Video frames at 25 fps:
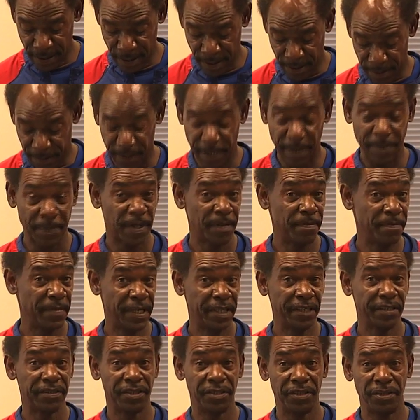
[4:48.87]
but I'm
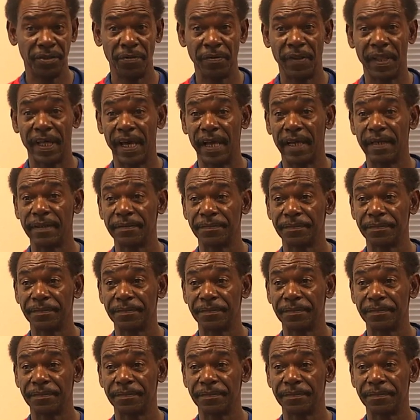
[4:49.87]
committed to do that.